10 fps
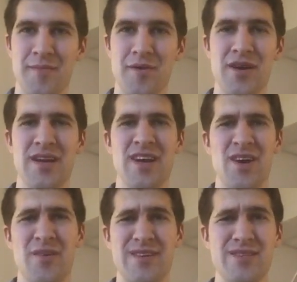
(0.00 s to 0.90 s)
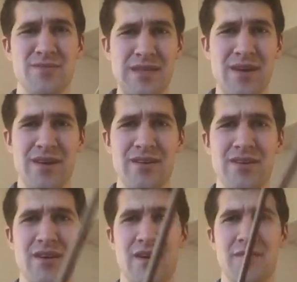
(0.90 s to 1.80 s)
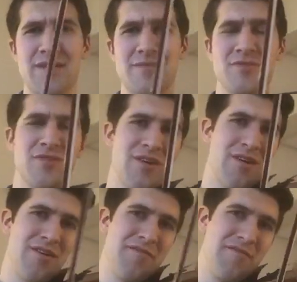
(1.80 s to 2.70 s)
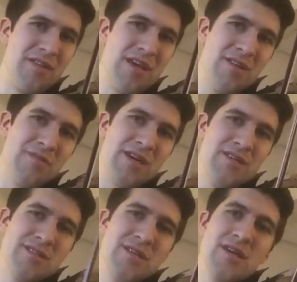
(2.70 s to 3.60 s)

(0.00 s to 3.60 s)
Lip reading: good, which is really hard because I'm starting off the 8th rest,